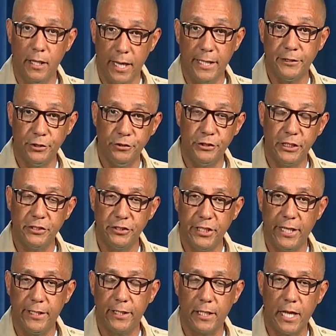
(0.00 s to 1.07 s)
as you just
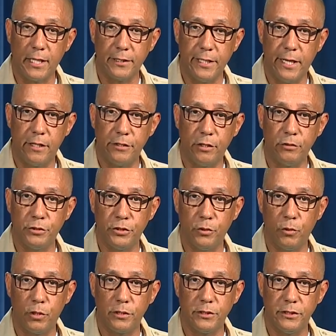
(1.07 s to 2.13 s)
stated, lock down those
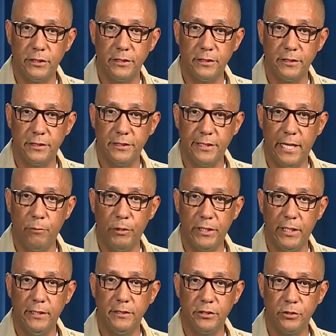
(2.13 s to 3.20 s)
stores to, to stay
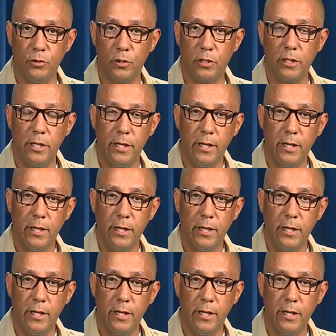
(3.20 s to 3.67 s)
within the store.